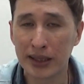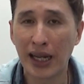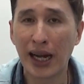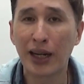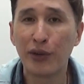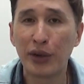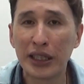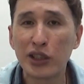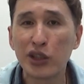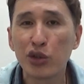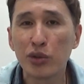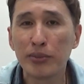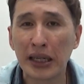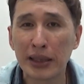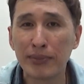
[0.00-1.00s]
There are really
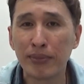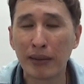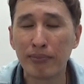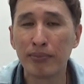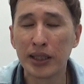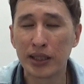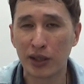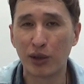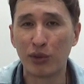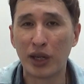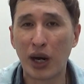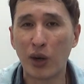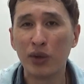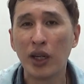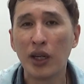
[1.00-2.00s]
too many members
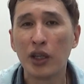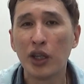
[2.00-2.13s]
around,